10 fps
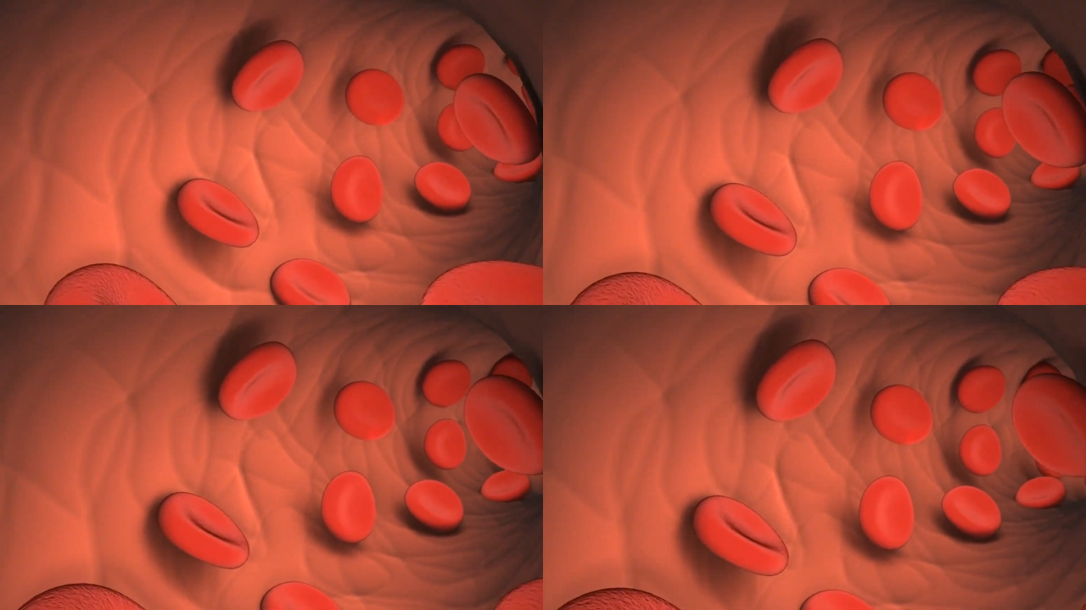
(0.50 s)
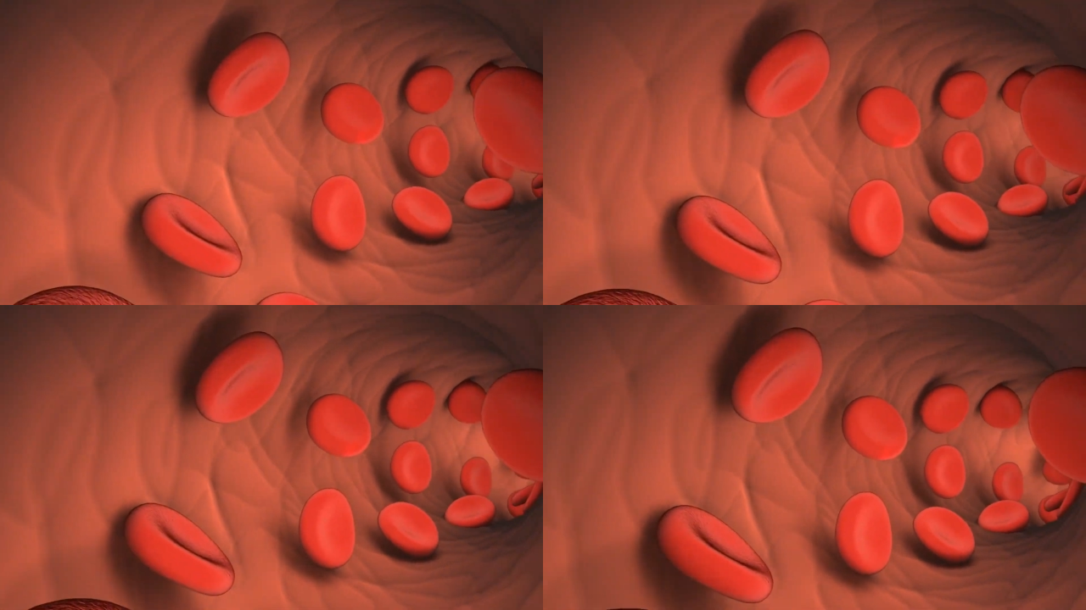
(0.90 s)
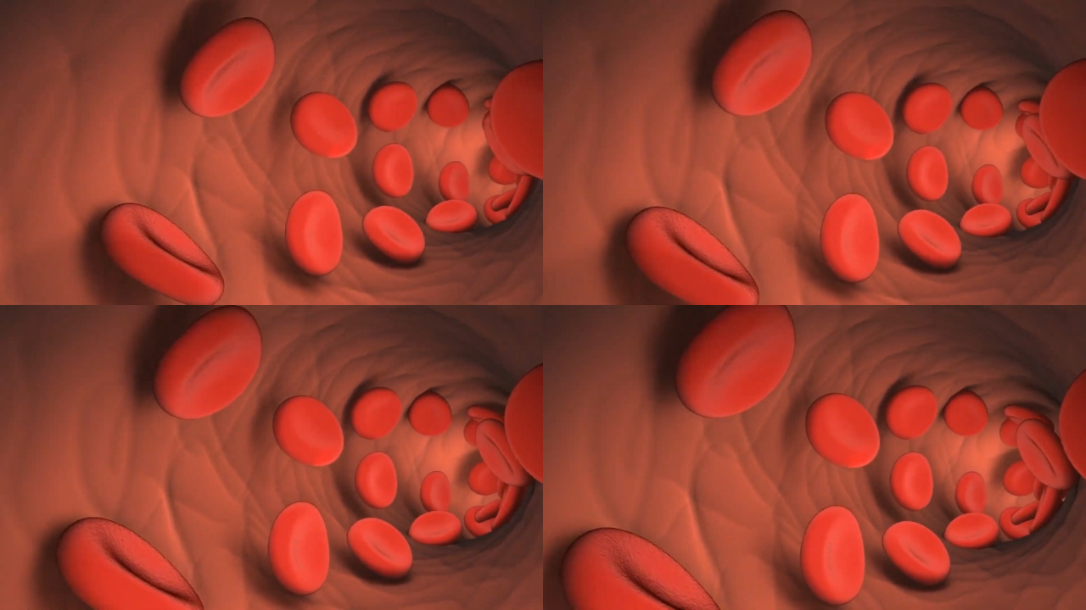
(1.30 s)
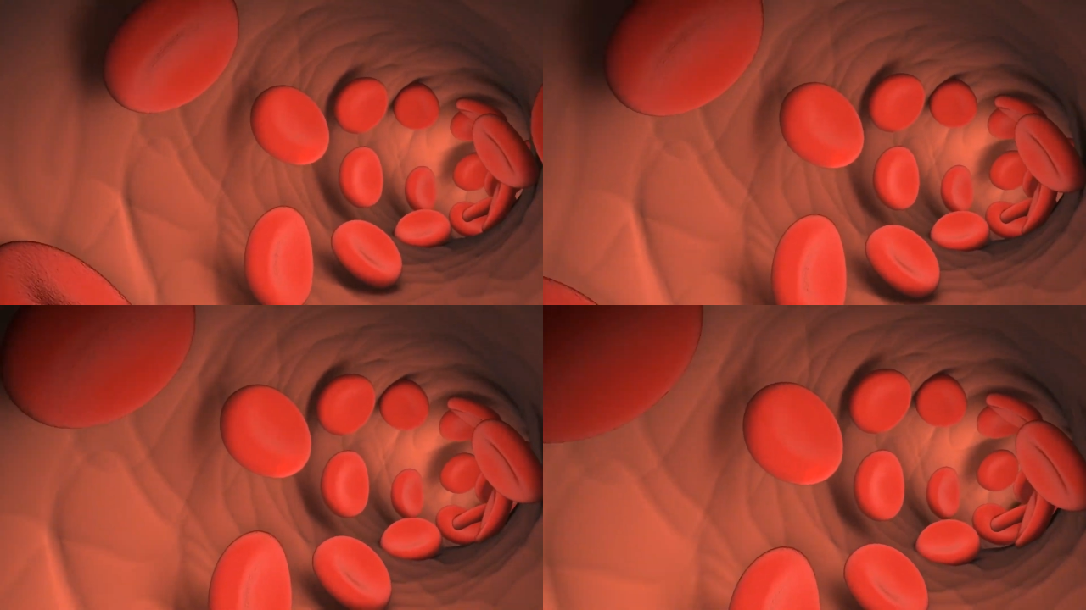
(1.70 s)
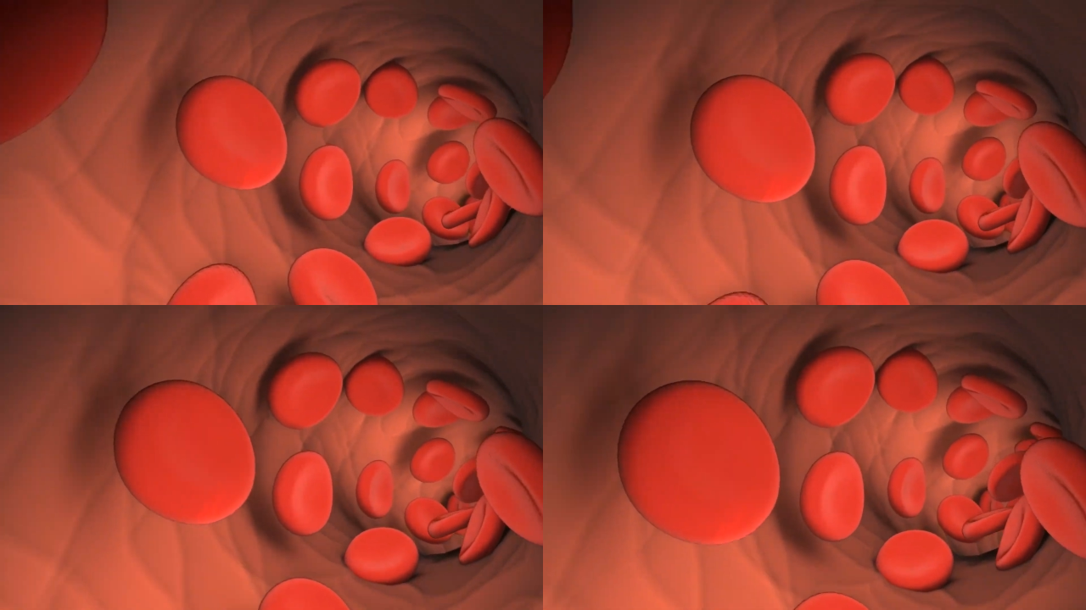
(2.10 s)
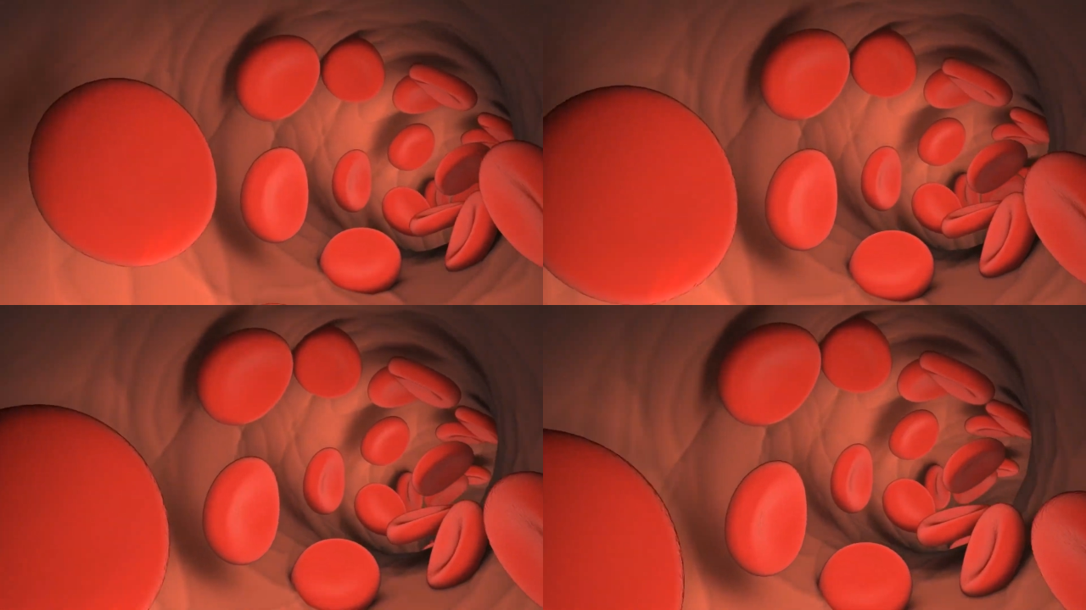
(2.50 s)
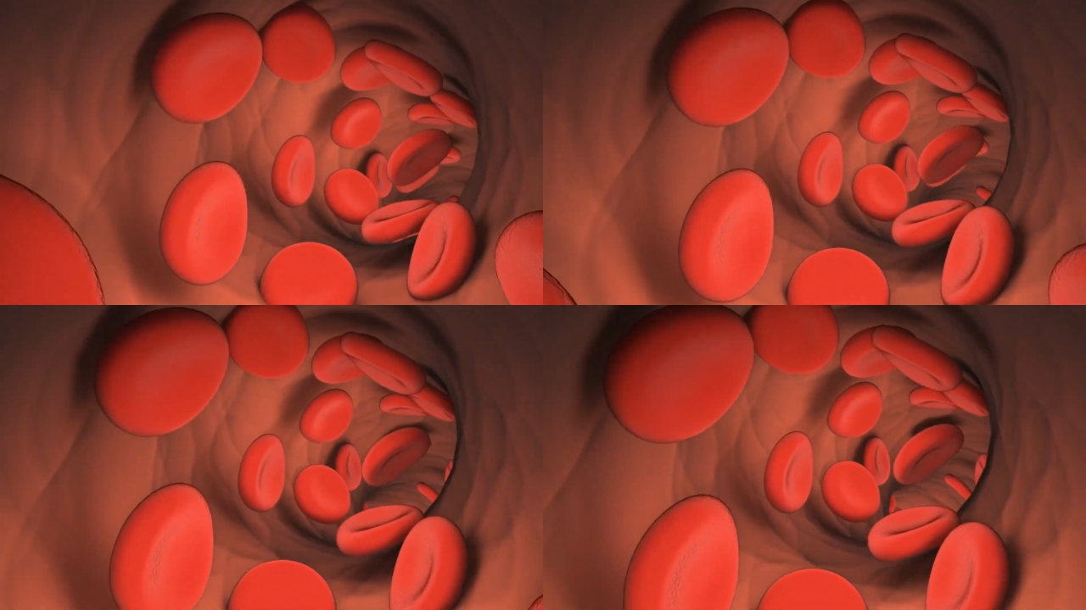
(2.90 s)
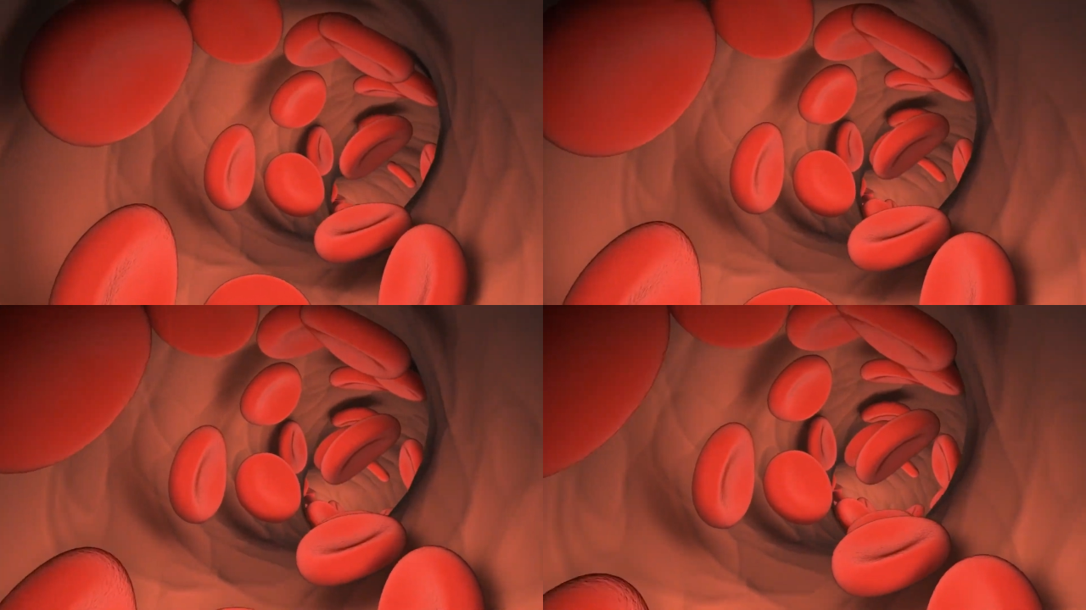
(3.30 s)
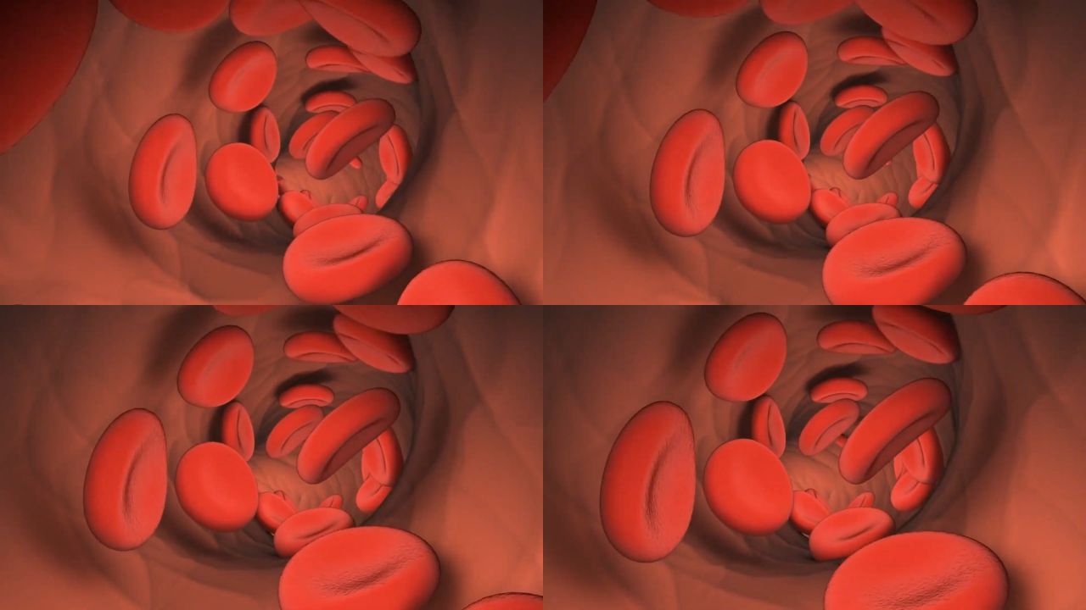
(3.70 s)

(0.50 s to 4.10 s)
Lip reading: No face is visible, so there are no lips to read.